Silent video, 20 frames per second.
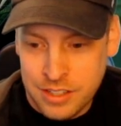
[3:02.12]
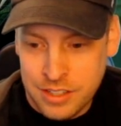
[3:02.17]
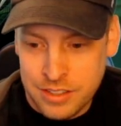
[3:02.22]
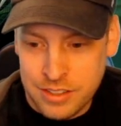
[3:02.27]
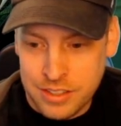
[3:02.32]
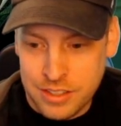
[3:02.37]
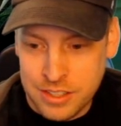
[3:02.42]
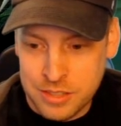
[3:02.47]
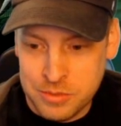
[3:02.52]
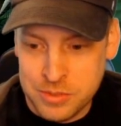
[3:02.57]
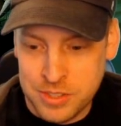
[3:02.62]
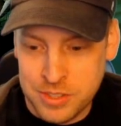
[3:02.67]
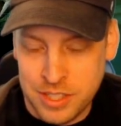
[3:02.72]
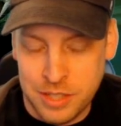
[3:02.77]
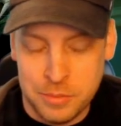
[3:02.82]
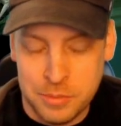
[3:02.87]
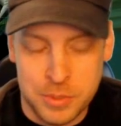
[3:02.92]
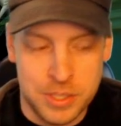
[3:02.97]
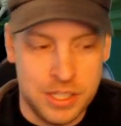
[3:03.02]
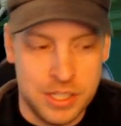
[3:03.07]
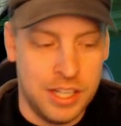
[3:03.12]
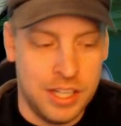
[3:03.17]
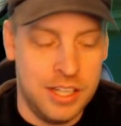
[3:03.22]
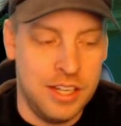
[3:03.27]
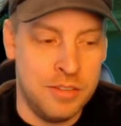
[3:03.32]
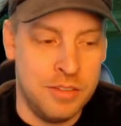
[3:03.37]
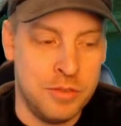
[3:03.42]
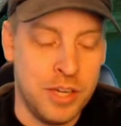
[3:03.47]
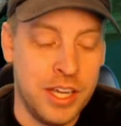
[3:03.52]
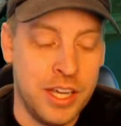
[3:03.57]
if statement,
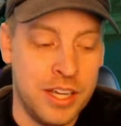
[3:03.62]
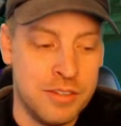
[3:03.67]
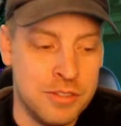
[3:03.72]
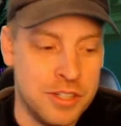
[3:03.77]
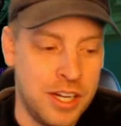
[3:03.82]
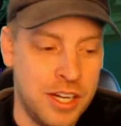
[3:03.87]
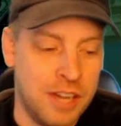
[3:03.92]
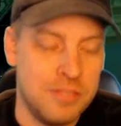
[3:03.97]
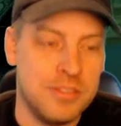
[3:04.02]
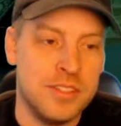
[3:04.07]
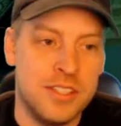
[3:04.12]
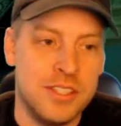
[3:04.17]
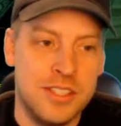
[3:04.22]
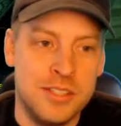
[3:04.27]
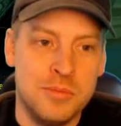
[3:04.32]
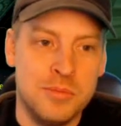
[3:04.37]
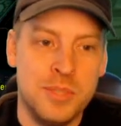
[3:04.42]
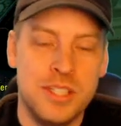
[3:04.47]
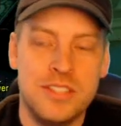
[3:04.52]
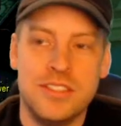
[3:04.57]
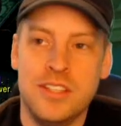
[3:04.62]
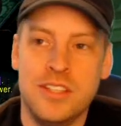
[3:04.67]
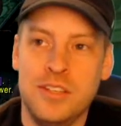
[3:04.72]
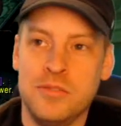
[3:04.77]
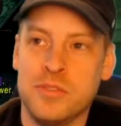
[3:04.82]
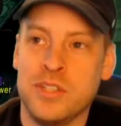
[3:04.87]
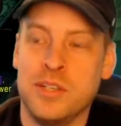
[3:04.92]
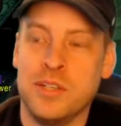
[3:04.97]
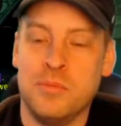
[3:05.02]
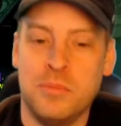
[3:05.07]
if I ever have to heal
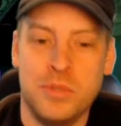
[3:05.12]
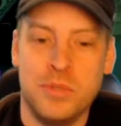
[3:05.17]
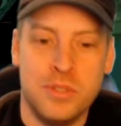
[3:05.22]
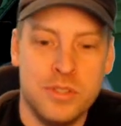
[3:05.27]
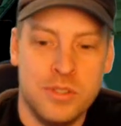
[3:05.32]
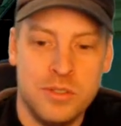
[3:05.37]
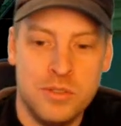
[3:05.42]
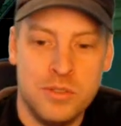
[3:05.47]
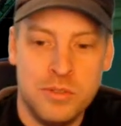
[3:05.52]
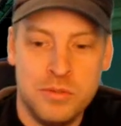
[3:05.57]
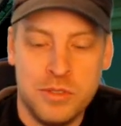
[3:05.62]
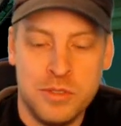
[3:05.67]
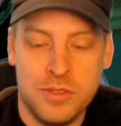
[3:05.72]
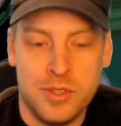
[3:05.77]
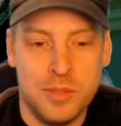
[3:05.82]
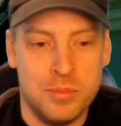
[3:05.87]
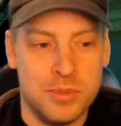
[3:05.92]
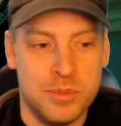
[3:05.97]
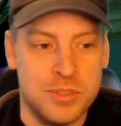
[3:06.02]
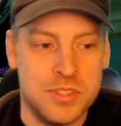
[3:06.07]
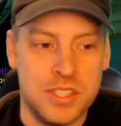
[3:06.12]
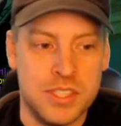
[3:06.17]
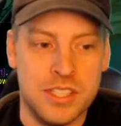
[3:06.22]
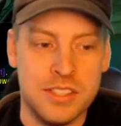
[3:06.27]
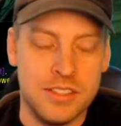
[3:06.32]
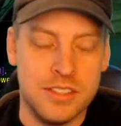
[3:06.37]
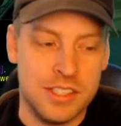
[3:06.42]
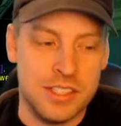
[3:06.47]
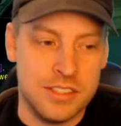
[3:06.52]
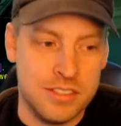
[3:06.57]
myself and I'm below
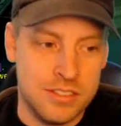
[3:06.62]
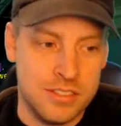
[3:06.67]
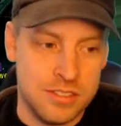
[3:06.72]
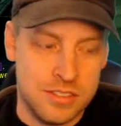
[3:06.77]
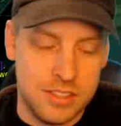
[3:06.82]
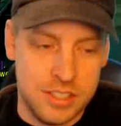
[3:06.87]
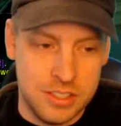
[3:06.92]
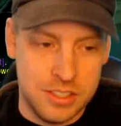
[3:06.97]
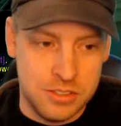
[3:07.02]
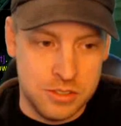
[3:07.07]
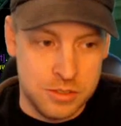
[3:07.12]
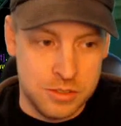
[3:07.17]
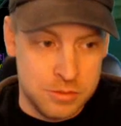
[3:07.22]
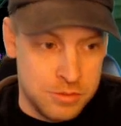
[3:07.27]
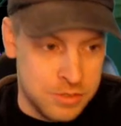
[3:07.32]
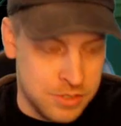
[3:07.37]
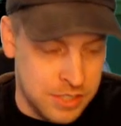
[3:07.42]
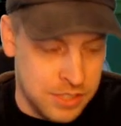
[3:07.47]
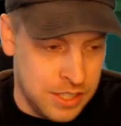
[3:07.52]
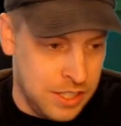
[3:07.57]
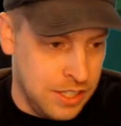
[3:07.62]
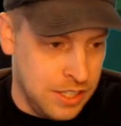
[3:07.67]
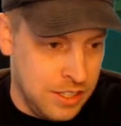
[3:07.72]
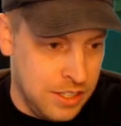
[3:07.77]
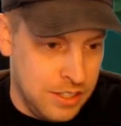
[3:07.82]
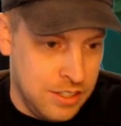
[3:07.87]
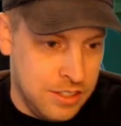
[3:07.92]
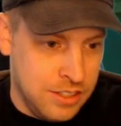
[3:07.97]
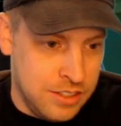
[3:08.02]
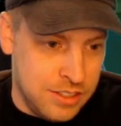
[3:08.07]
50%, like there's issues.
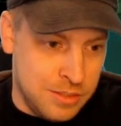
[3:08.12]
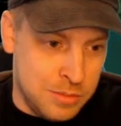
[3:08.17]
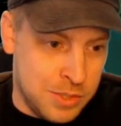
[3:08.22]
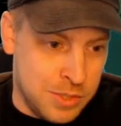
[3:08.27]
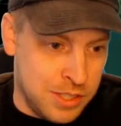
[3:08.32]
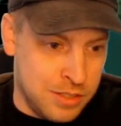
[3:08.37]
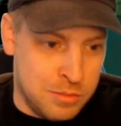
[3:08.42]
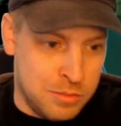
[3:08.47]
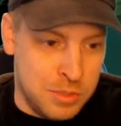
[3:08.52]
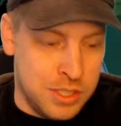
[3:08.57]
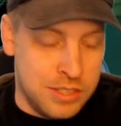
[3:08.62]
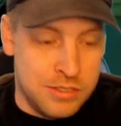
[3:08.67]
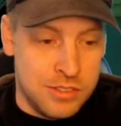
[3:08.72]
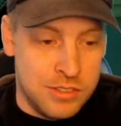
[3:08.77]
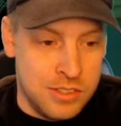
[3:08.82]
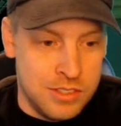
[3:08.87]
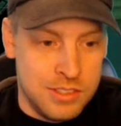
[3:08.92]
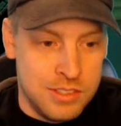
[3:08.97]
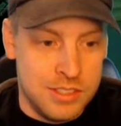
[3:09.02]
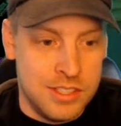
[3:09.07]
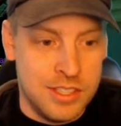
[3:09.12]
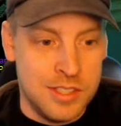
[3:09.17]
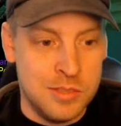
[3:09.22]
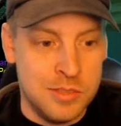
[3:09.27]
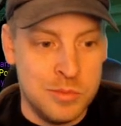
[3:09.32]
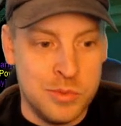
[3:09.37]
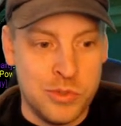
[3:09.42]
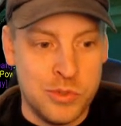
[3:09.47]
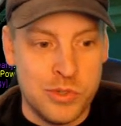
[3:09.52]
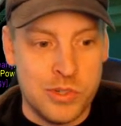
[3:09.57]
I'm either being really
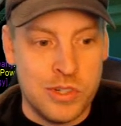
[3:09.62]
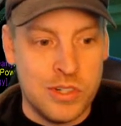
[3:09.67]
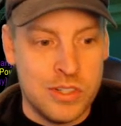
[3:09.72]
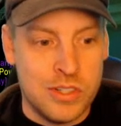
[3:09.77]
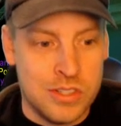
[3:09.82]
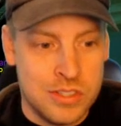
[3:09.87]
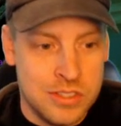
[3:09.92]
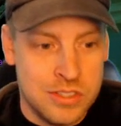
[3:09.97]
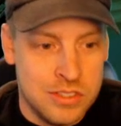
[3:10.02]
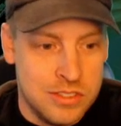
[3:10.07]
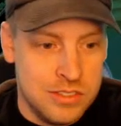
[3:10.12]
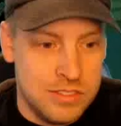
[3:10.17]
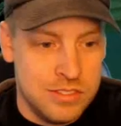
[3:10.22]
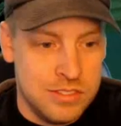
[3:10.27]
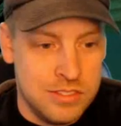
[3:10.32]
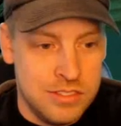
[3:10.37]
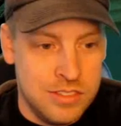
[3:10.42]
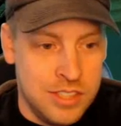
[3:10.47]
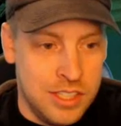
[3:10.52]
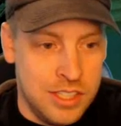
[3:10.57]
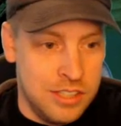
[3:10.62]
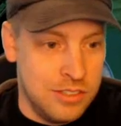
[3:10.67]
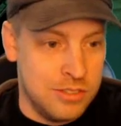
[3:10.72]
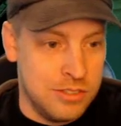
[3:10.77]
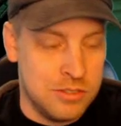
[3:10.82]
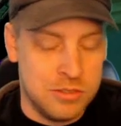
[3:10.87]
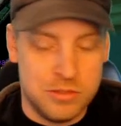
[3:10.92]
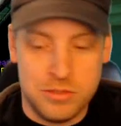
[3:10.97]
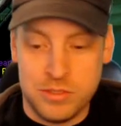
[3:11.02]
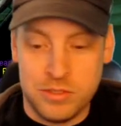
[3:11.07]
dumb or
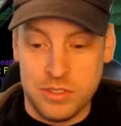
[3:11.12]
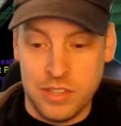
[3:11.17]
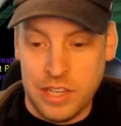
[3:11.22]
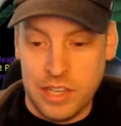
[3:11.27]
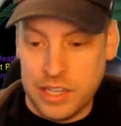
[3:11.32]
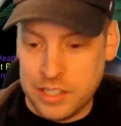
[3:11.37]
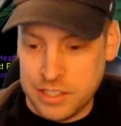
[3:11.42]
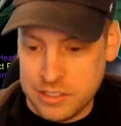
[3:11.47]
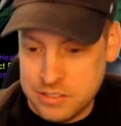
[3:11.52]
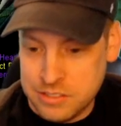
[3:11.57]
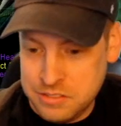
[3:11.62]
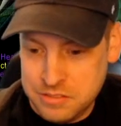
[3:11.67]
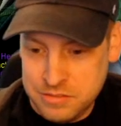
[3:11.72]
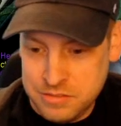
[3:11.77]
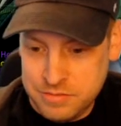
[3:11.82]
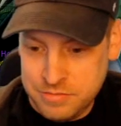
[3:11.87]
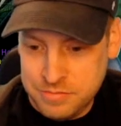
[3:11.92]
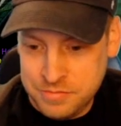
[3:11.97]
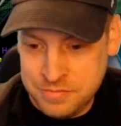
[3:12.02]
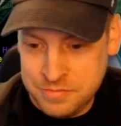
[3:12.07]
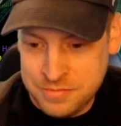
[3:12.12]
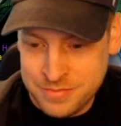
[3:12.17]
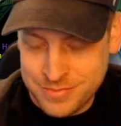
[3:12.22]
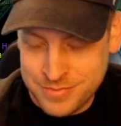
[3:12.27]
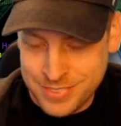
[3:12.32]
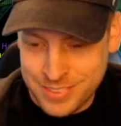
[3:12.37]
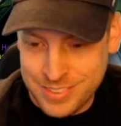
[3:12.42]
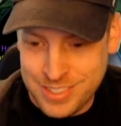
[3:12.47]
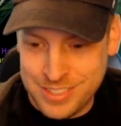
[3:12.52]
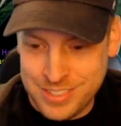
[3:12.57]
healers are slacking.
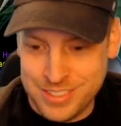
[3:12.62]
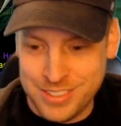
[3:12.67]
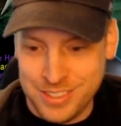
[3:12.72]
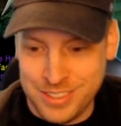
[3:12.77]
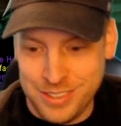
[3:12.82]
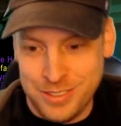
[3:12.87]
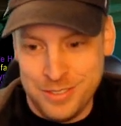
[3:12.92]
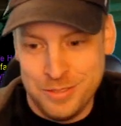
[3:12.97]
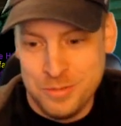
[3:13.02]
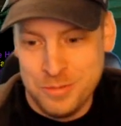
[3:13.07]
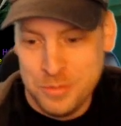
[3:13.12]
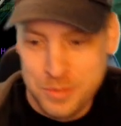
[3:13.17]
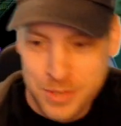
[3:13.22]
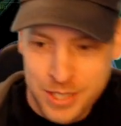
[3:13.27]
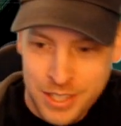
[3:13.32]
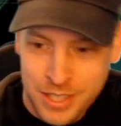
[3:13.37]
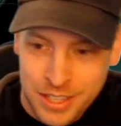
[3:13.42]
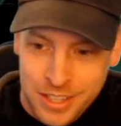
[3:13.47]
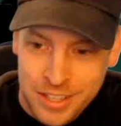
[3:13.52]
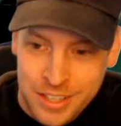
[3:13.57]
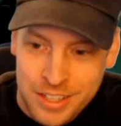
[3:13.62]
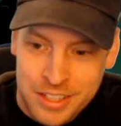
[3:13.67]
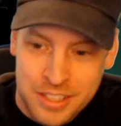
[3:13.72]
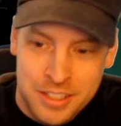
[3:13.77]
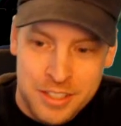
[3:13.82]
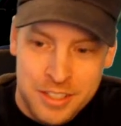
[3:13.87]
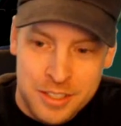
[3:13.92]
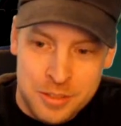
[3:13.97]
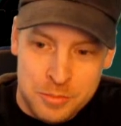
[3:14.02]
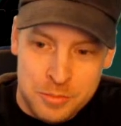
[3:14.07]
So,
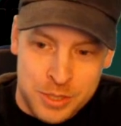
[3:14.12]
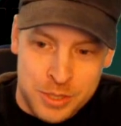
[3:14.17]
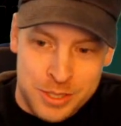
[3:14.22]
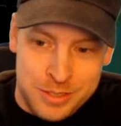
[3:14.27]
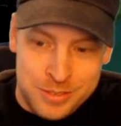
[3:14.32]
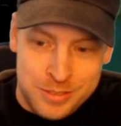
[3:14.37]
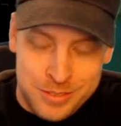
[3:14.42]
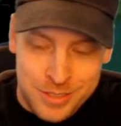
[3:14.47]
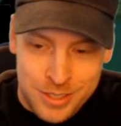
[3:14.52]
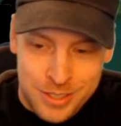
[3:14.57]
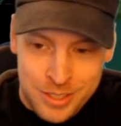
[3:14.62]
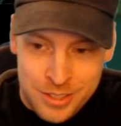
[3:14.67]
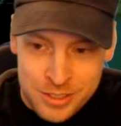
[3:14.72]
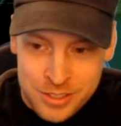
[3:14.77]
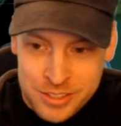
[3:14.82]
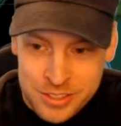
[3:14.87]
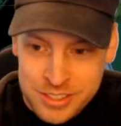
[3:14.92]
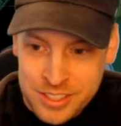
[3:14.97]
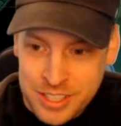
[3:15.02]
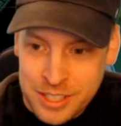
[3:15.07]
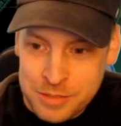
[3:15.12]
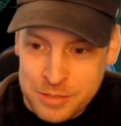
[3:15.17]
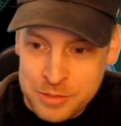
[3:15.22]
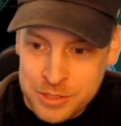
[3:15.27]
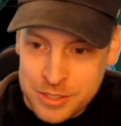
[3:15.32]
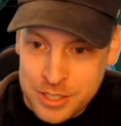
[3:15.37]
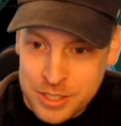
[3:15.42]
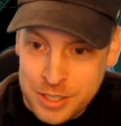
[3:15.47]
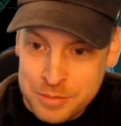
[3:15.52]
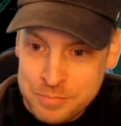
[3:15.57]
but oh, good game,
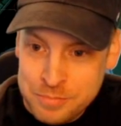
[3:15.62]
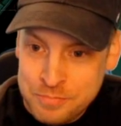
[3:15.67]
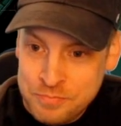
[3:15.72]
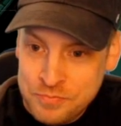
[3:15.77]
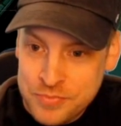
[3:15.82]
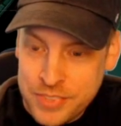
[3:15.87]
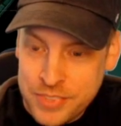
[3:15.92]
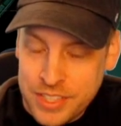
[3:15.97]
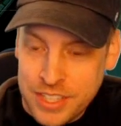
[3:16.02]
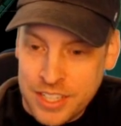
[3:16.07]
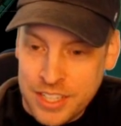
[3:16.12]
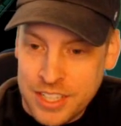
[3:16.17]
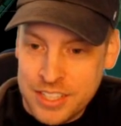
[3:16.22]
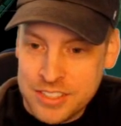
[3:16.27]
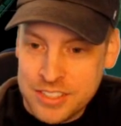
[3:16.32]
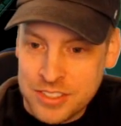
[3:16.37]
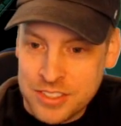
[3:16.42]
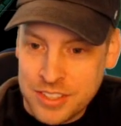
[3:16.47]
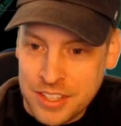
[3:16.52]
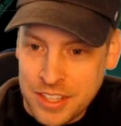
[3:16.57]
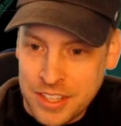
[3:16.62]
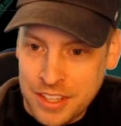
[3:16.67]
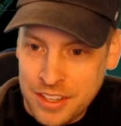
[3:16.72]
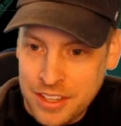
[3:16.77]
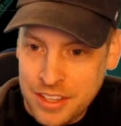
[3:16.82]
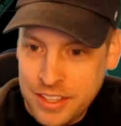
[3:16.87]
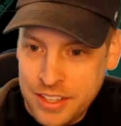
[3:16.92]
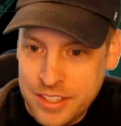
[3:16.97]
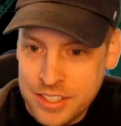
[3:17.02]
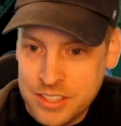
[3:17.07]
good game. So the
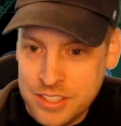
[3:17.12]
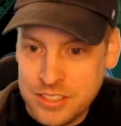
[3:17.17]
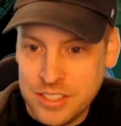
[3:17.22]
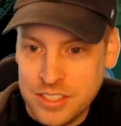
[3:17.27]
key is